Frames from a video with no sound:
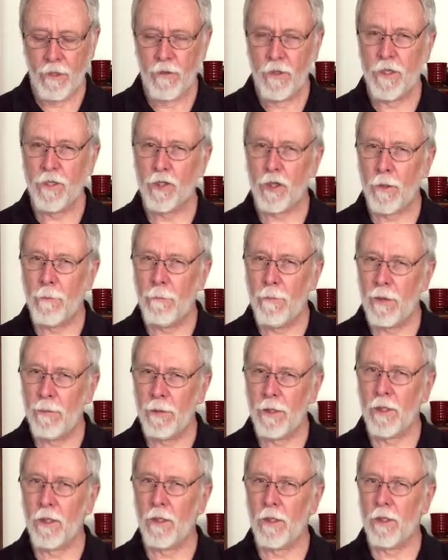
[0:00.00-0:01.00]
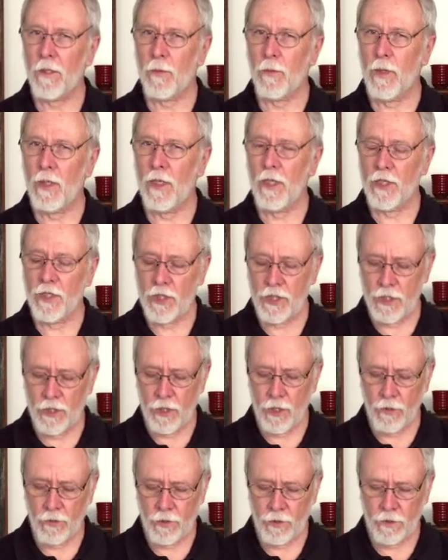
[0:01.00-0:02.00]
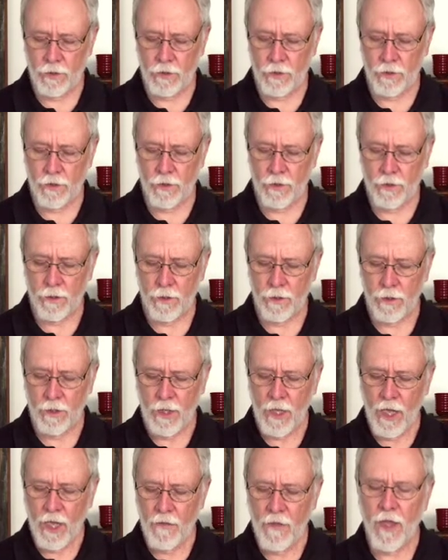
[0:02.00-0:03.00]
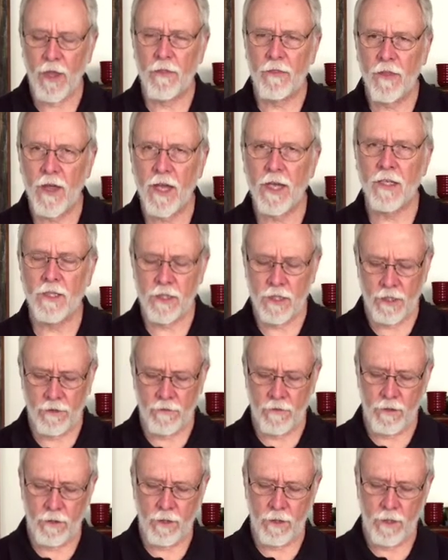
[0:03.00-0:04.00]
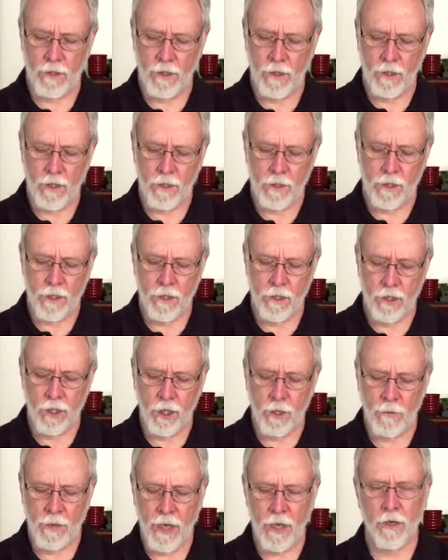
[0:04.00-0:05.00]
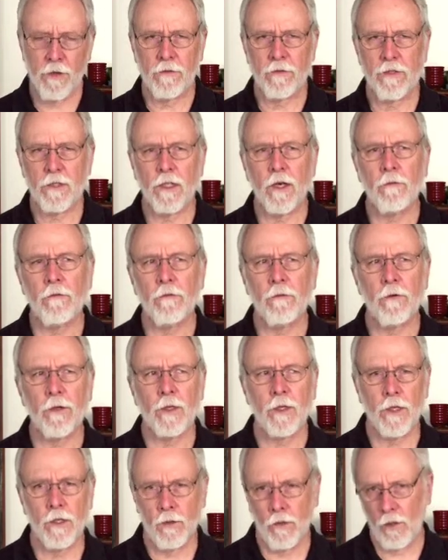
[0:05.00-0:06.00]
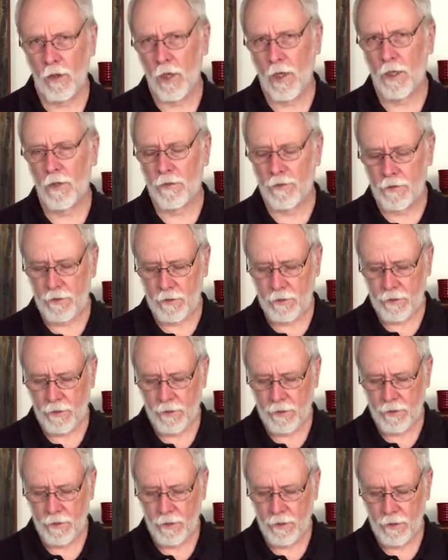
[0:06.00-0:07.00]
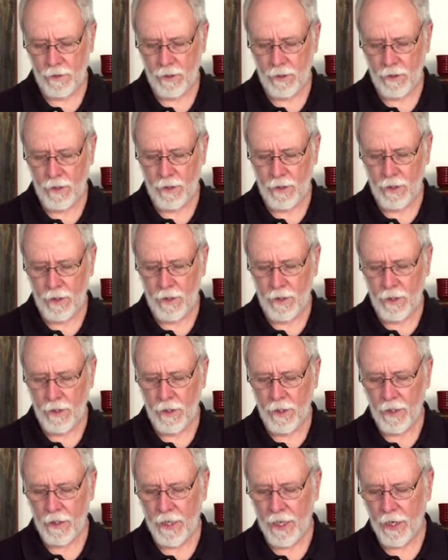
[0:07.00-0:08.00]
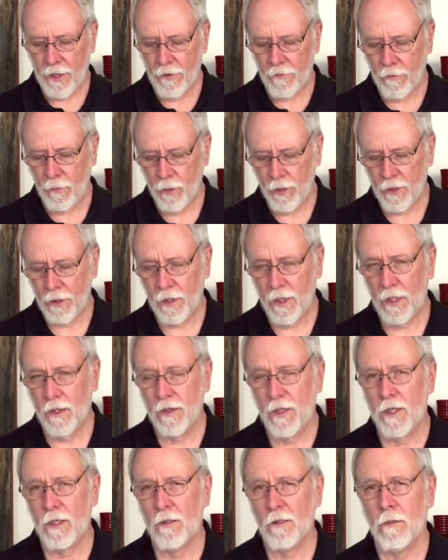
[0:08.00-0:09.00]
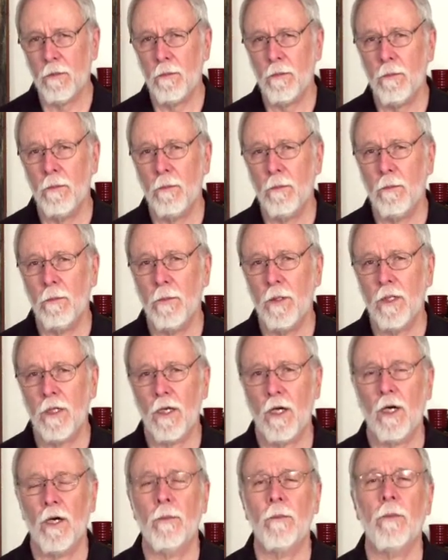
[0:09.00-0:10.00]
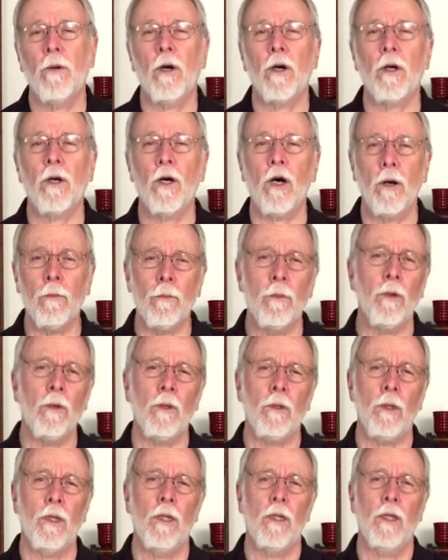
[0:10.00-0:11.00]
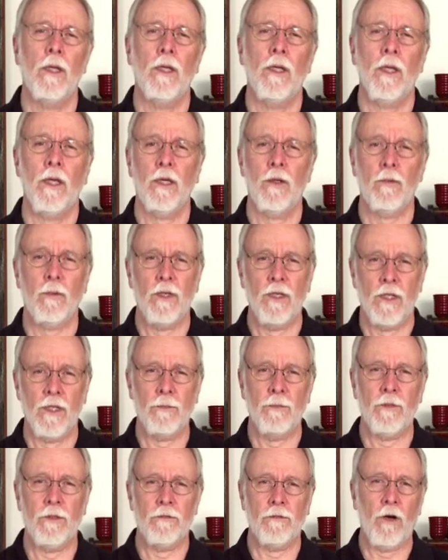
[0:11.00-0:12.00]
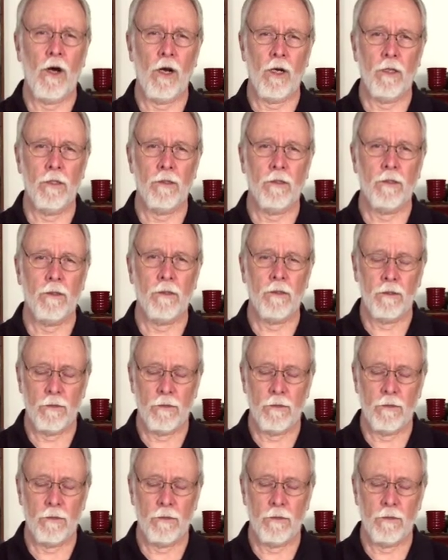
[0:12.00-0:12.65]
These are biblical and religious notions that thanksgiving can come out of suffering and loss, and out of what can then become our humble and redemptive heart.